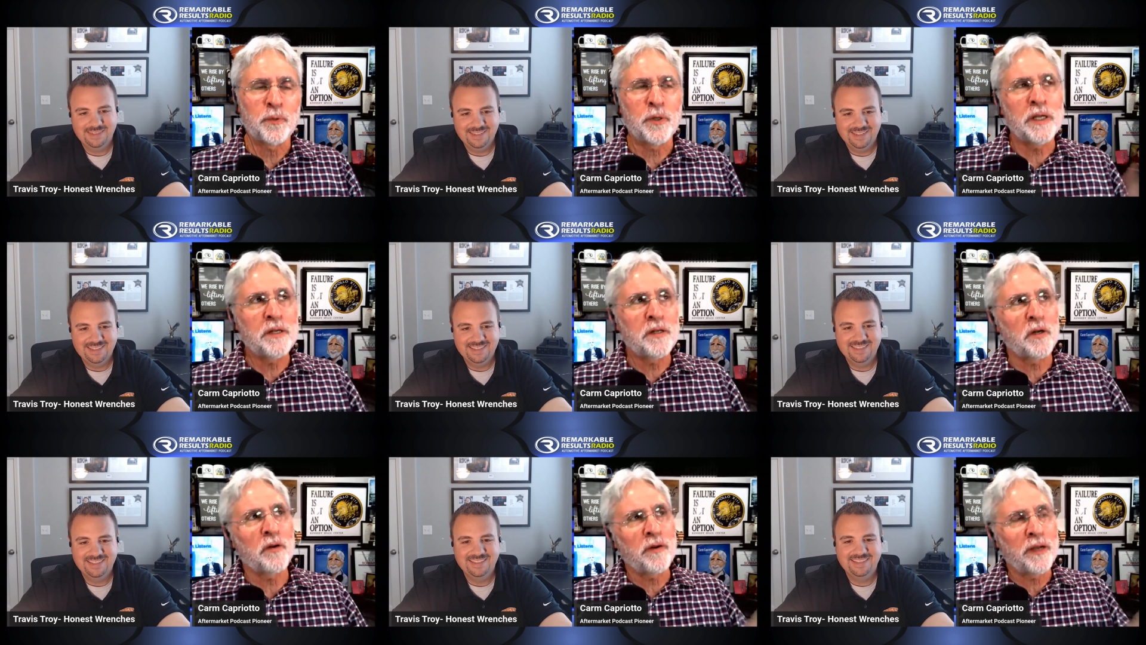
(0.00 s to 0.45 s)

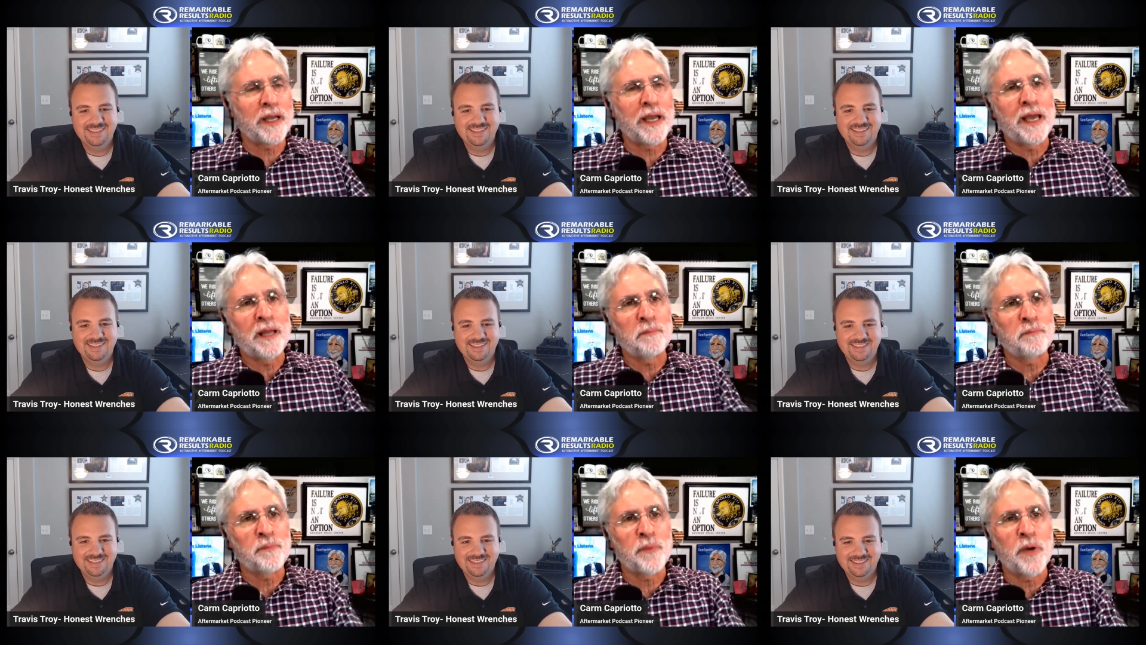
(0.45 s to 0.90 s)
Speaker 1: pre during
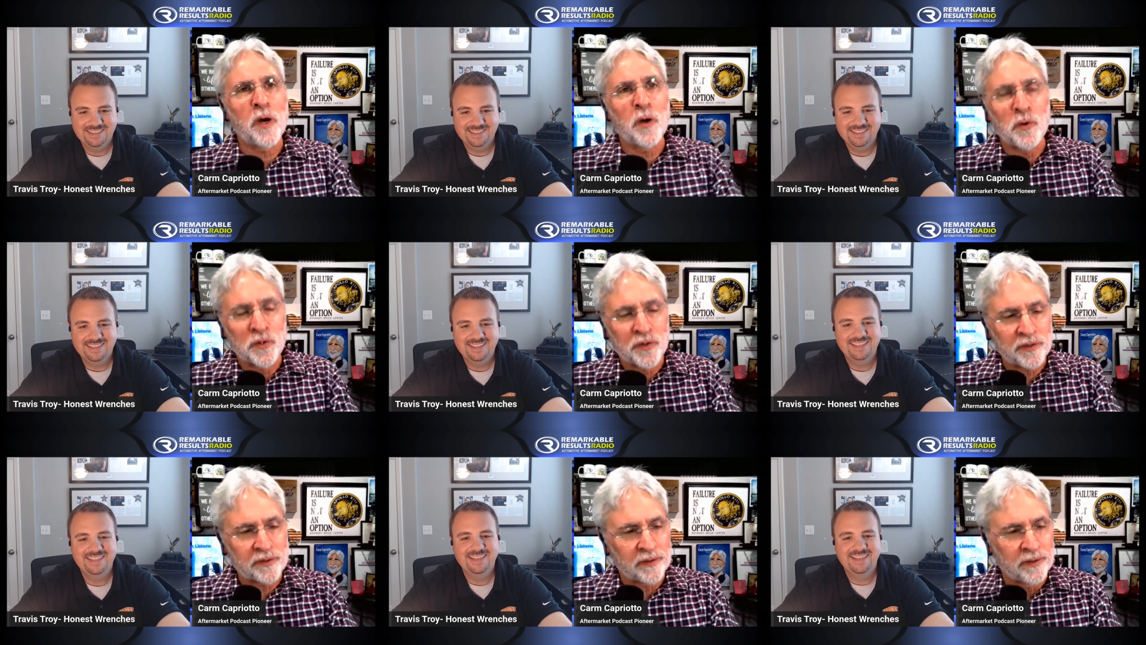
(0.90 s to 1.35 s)
and
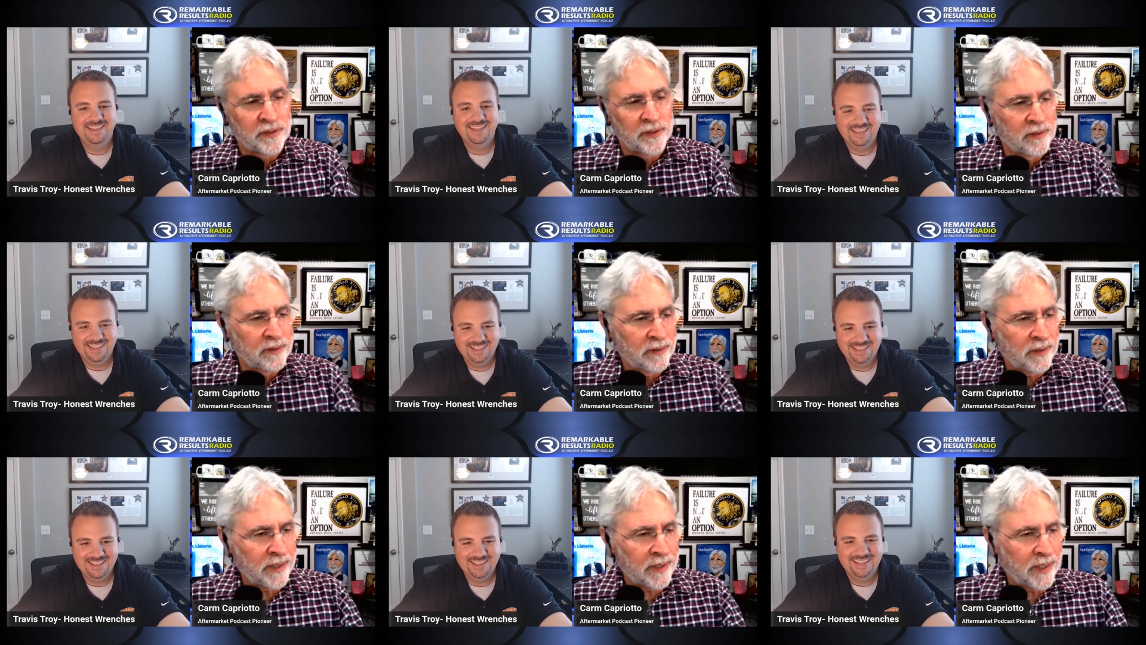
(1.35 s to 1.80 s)
post
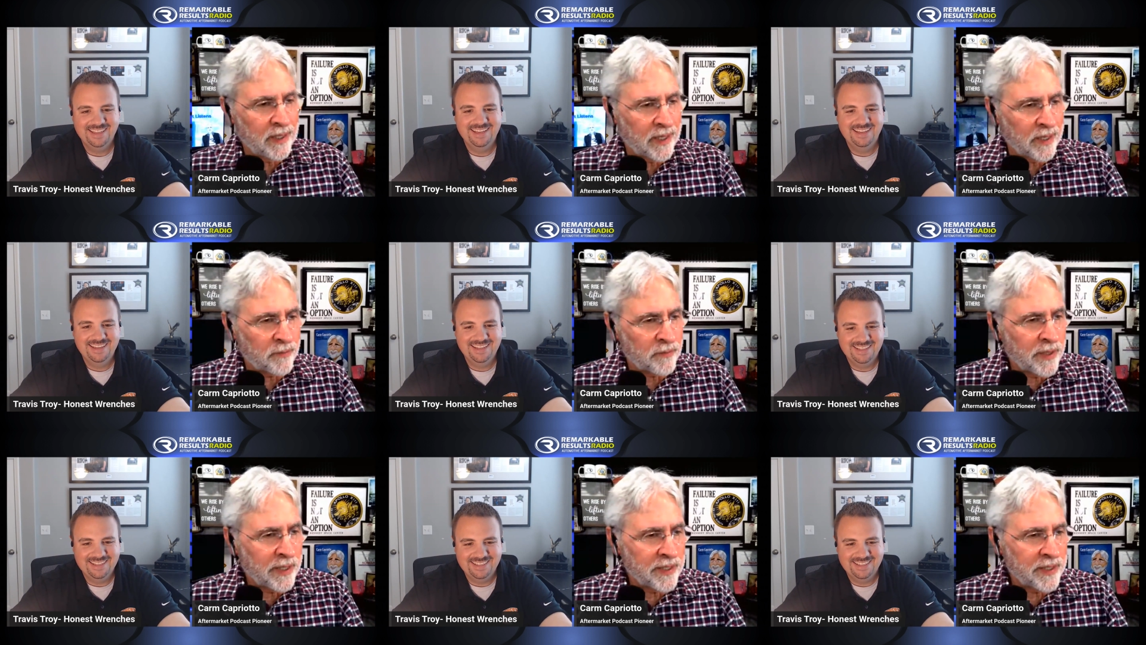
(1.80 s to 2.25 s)
I got
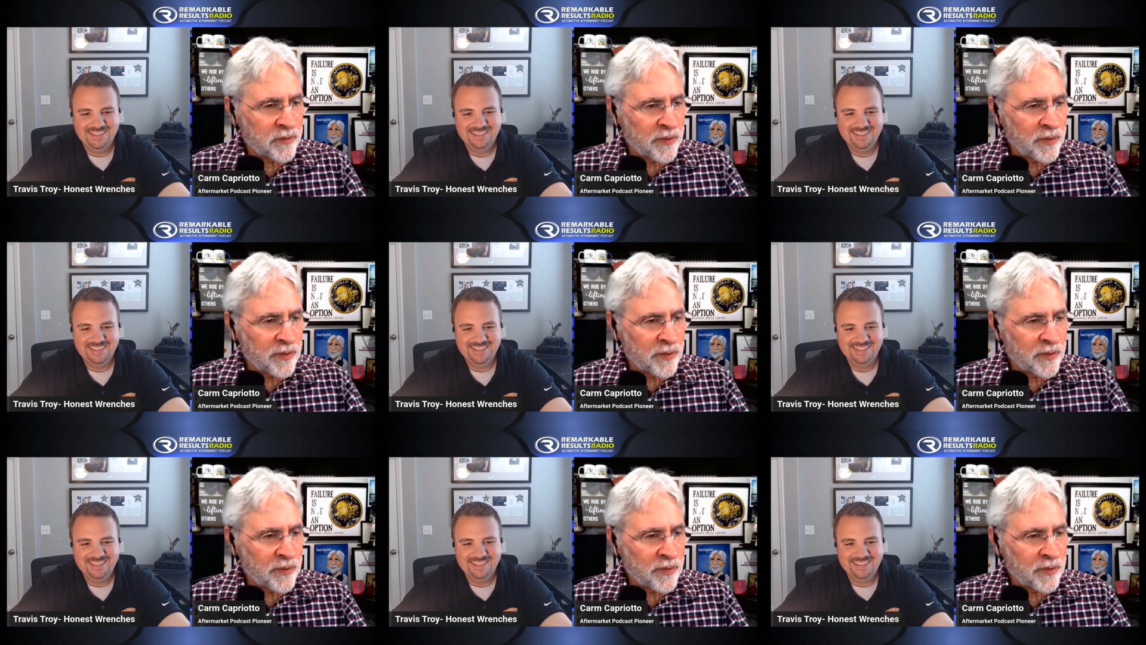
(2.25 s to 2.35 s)
it right.